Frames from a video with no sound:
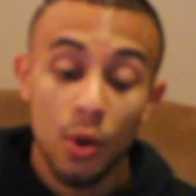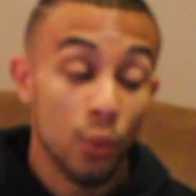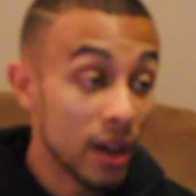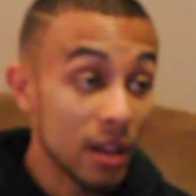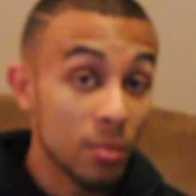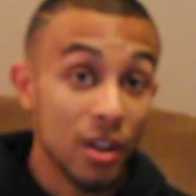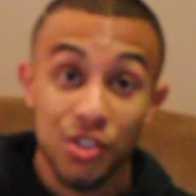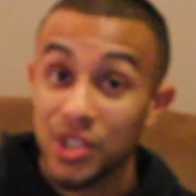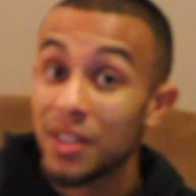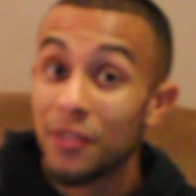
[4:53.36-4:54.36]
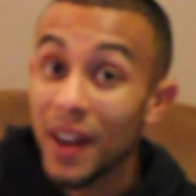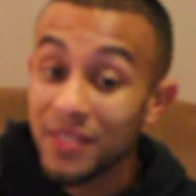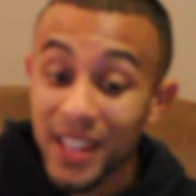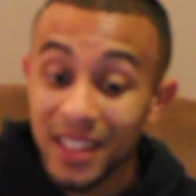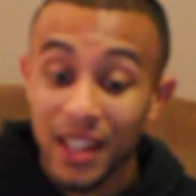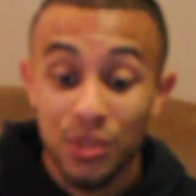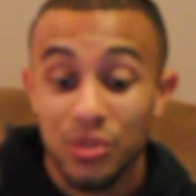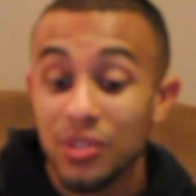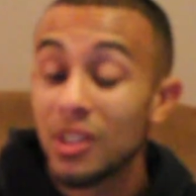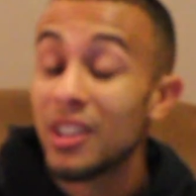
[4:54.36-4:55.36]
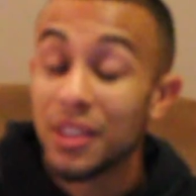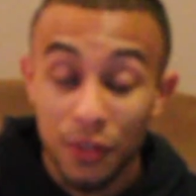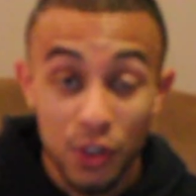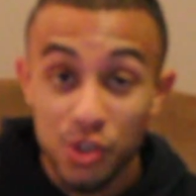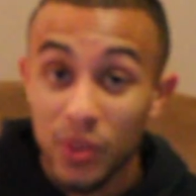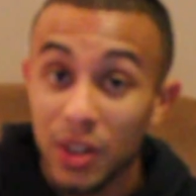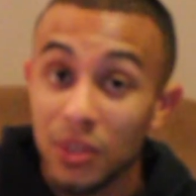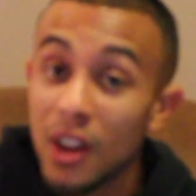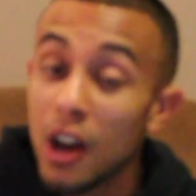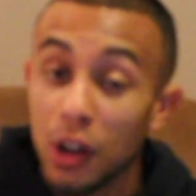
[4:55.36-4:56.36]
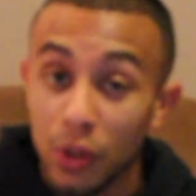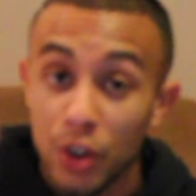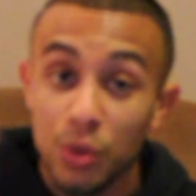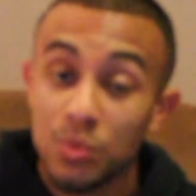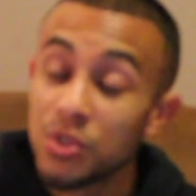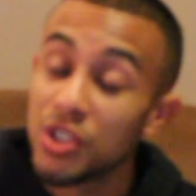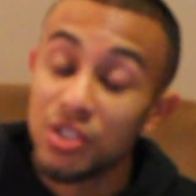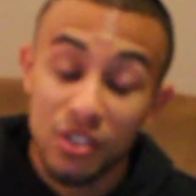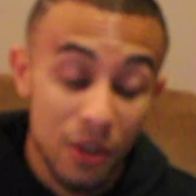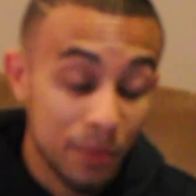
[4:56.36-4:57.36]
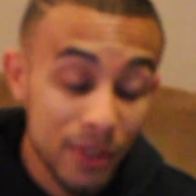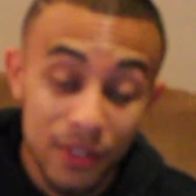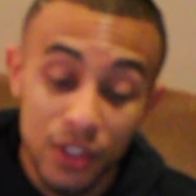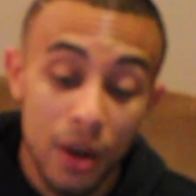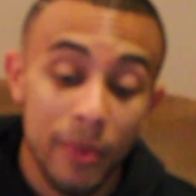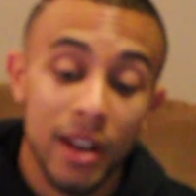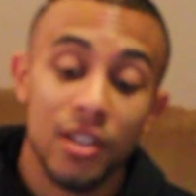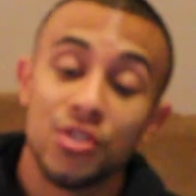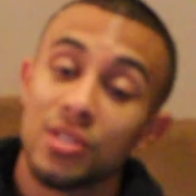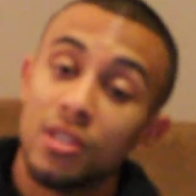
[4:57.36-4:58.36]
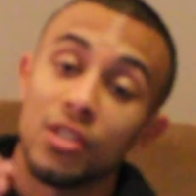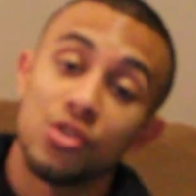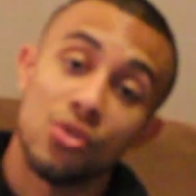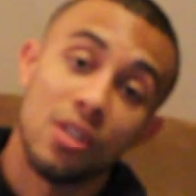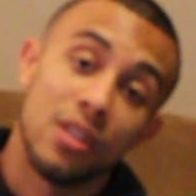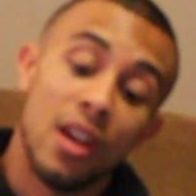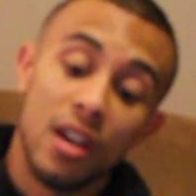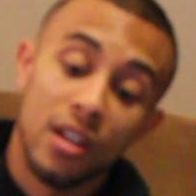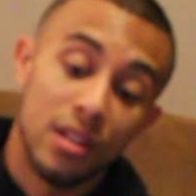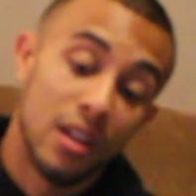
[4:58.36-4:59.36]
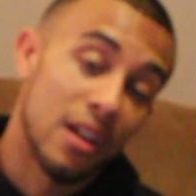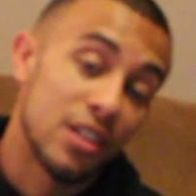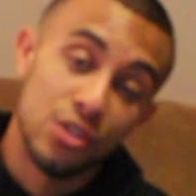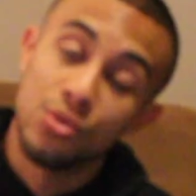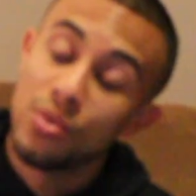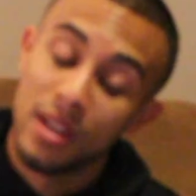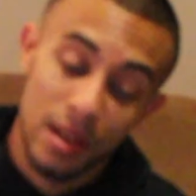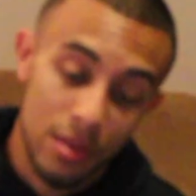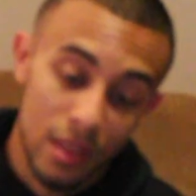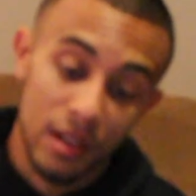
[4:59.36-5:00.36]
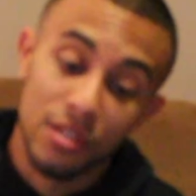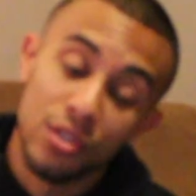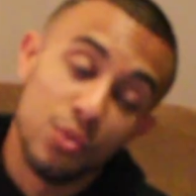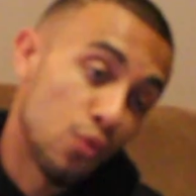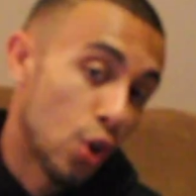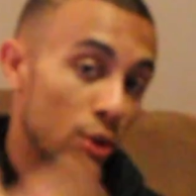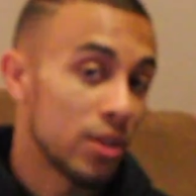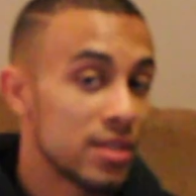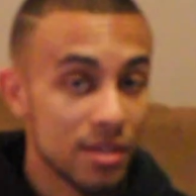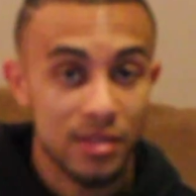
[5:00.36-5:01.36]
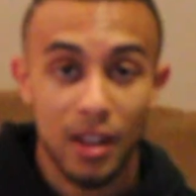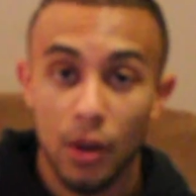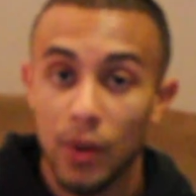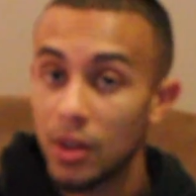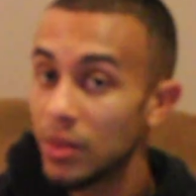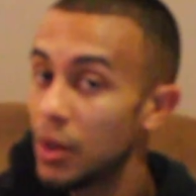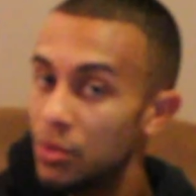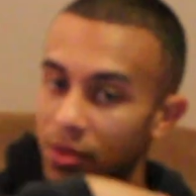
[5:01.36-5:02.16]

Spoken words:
winning because she had 5 takedowns in the first round alone. She completely dominated Jessica Andrade, could not do anything. And then rolling into the second round, it was